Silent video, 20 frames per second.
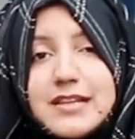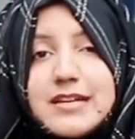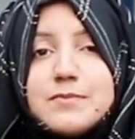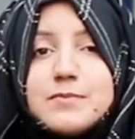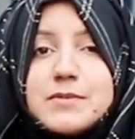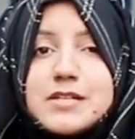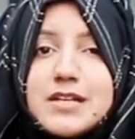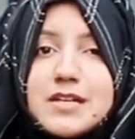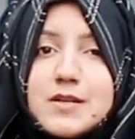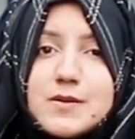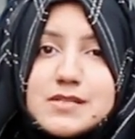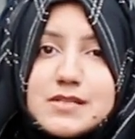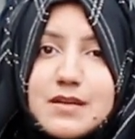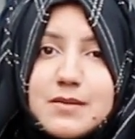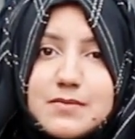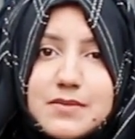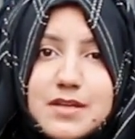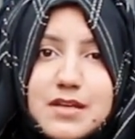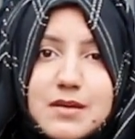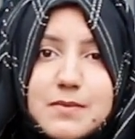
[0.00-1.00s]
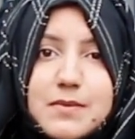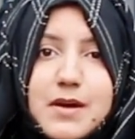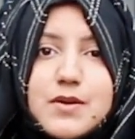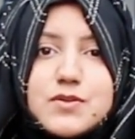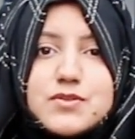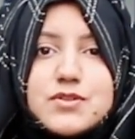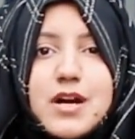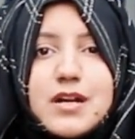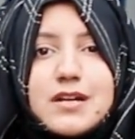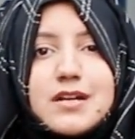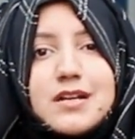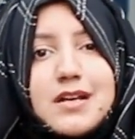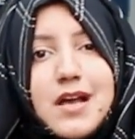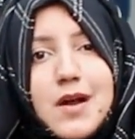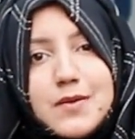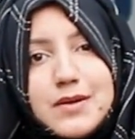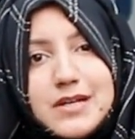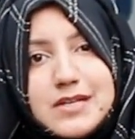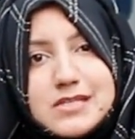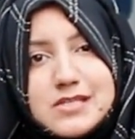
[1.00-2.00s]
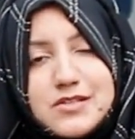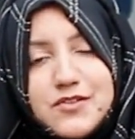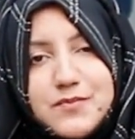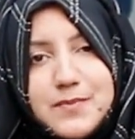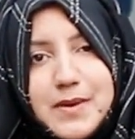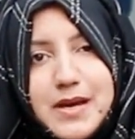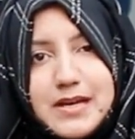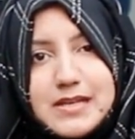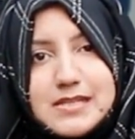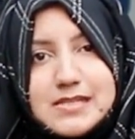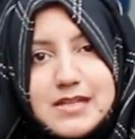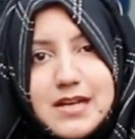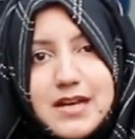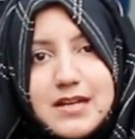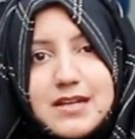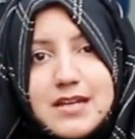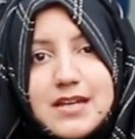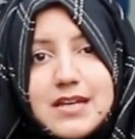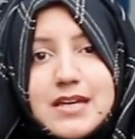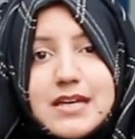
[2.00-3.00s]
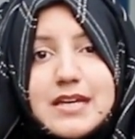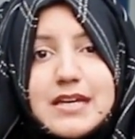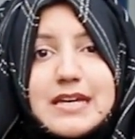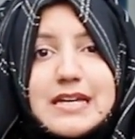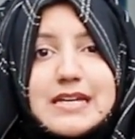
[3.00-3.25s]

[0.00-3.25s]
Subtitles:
Let me tell you something about Chartered Accountancy of Pakistan.